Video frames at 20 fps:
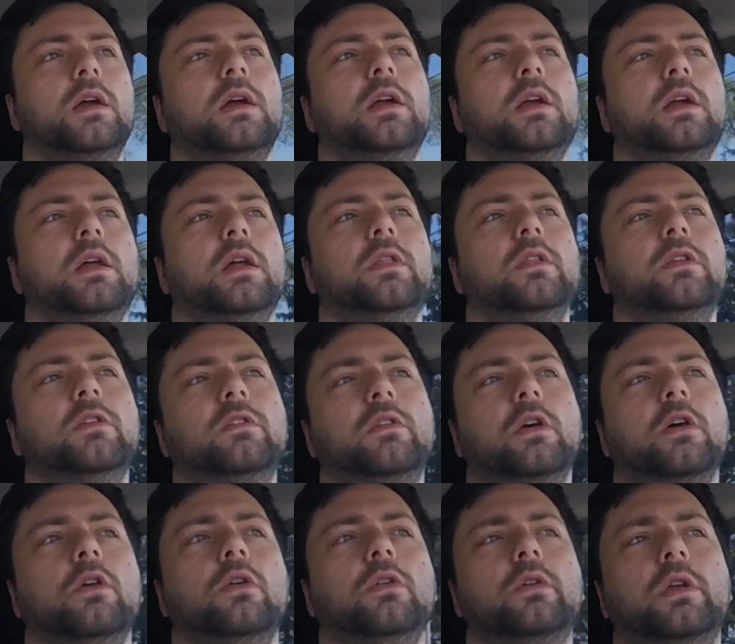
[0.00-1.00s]
and this
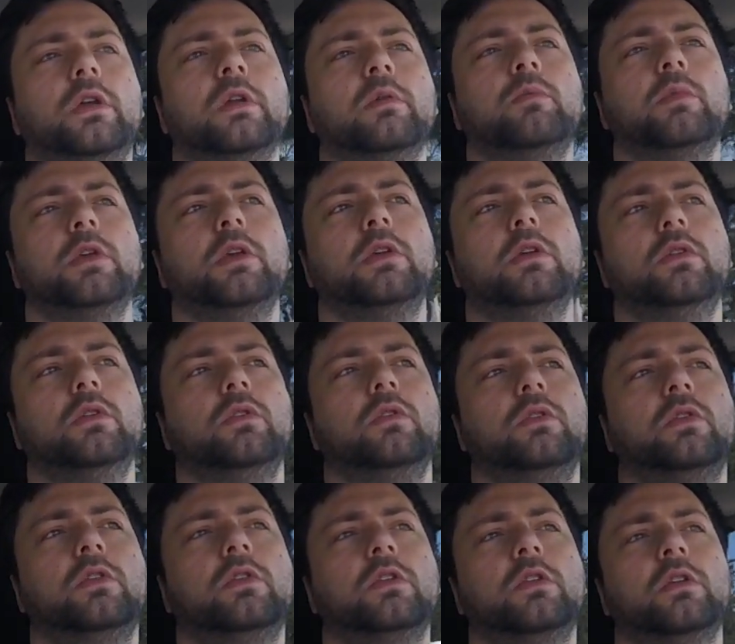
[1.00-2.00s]
code can be
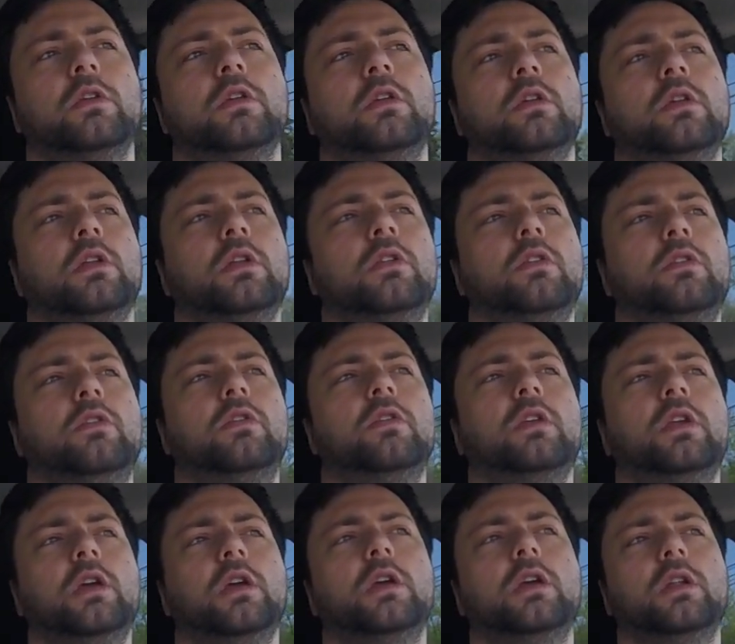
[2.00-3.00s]
used to
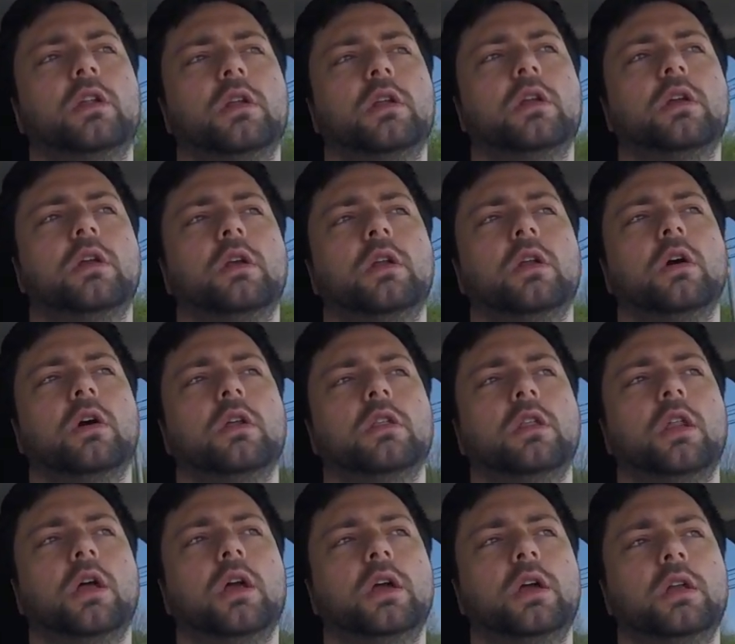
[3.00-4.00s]
get an
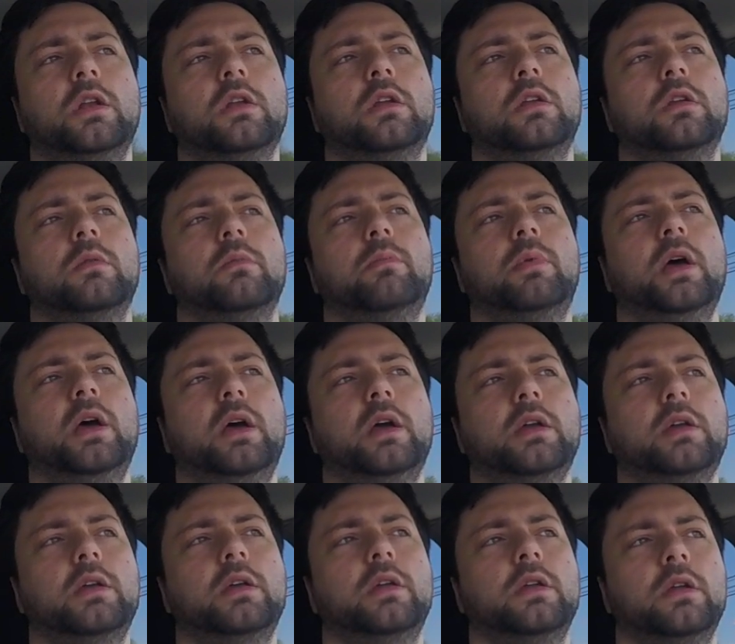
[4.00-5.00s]
online
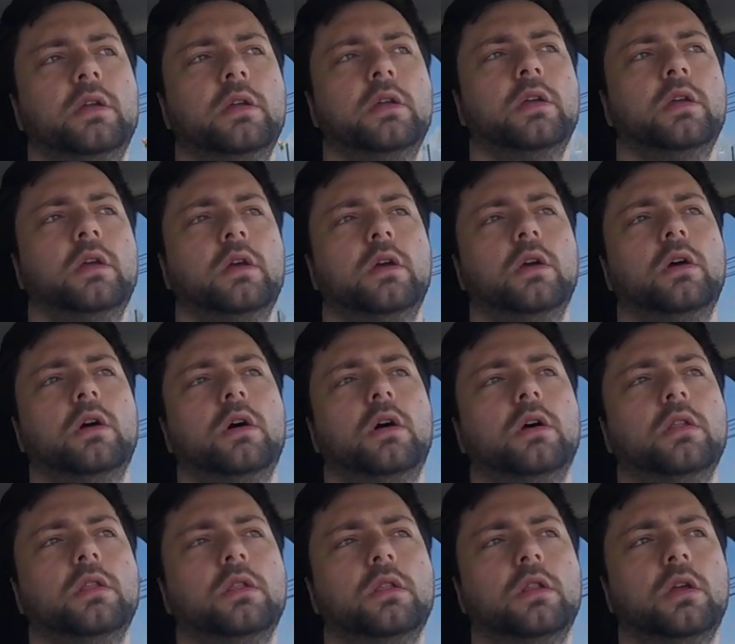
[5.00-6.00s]
pack
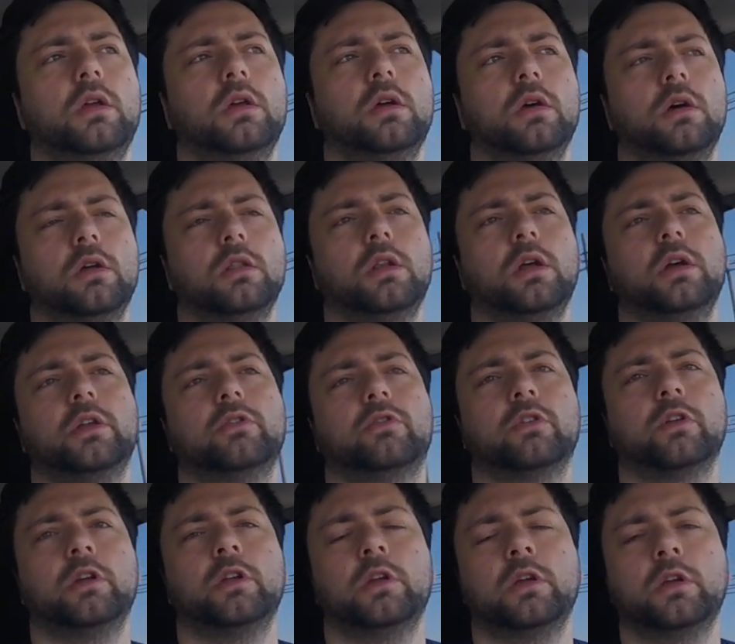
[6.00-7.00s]
the online
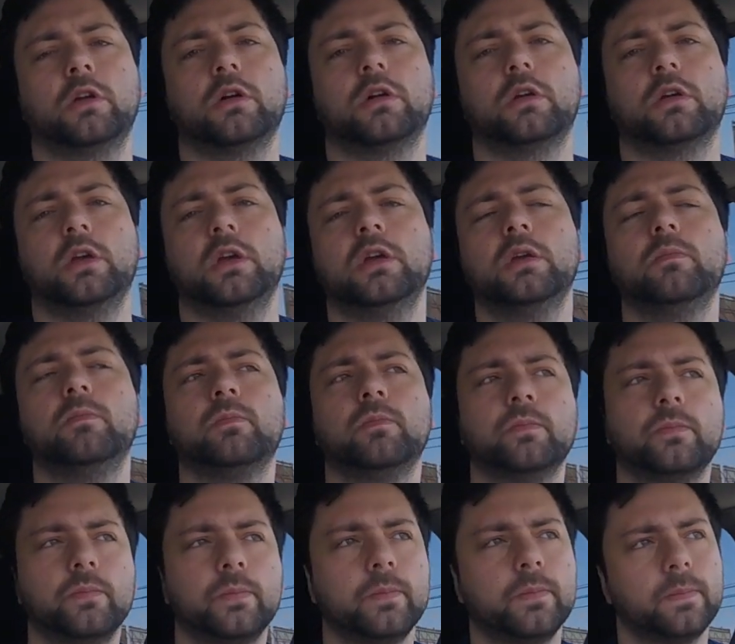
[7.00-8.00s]
trading card game.
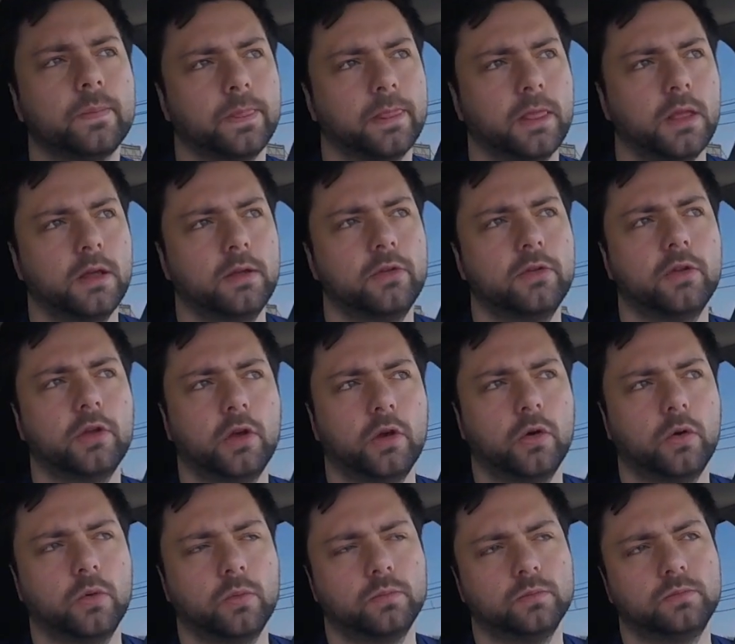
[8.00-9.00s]

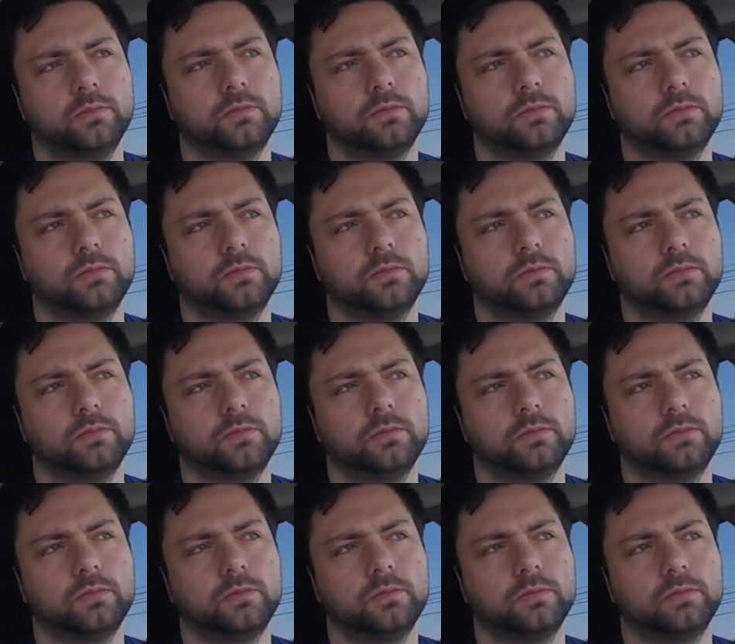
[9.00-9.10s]
So